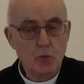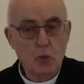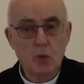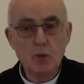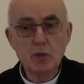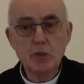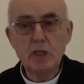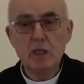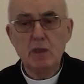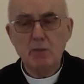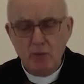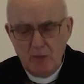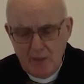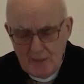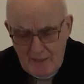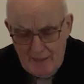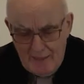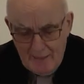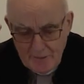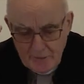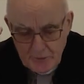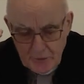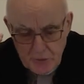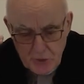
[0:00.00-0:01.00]
not even
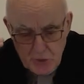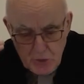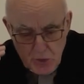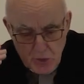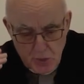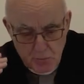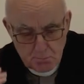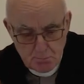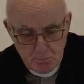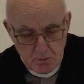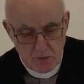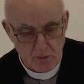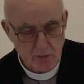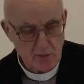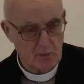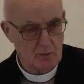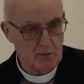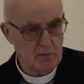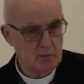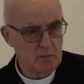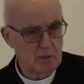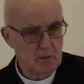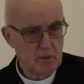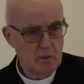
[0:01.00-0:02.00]
a dismissal,